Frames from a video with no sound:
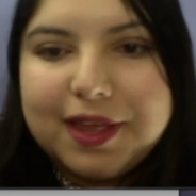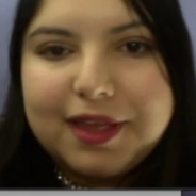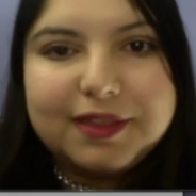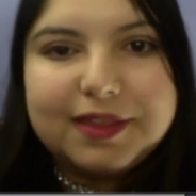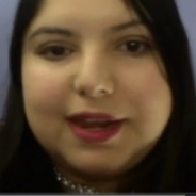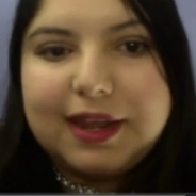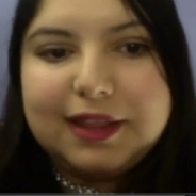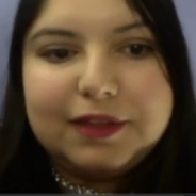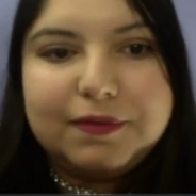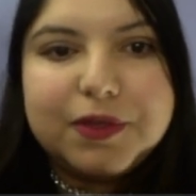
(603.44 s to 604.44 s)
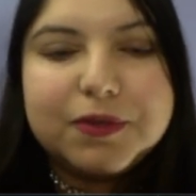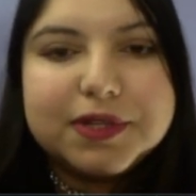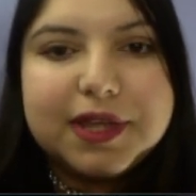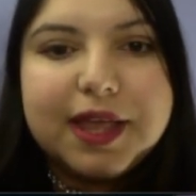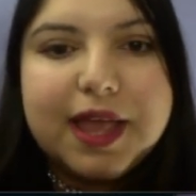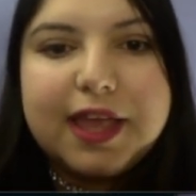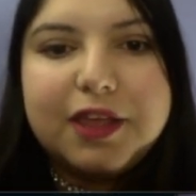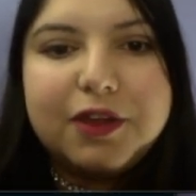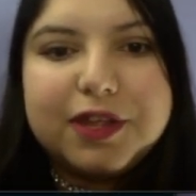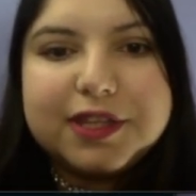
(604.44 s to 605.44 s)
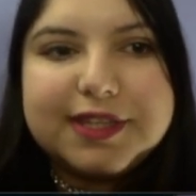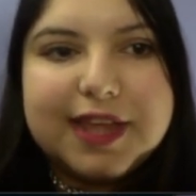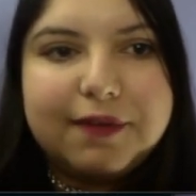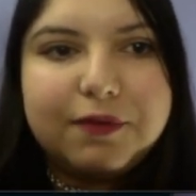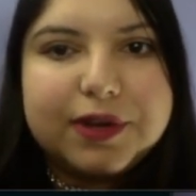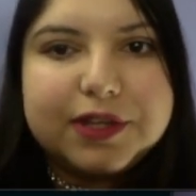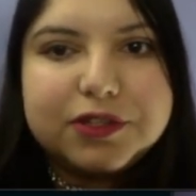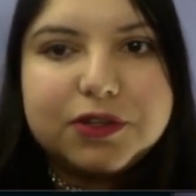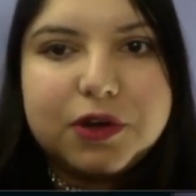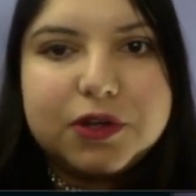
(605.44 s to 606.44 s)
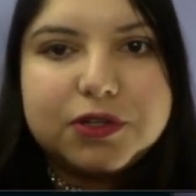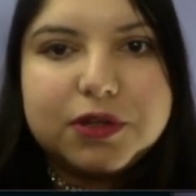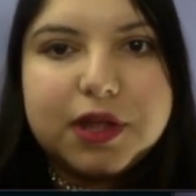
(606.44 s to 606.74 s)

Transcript: that I love using. Here you can see I've already searched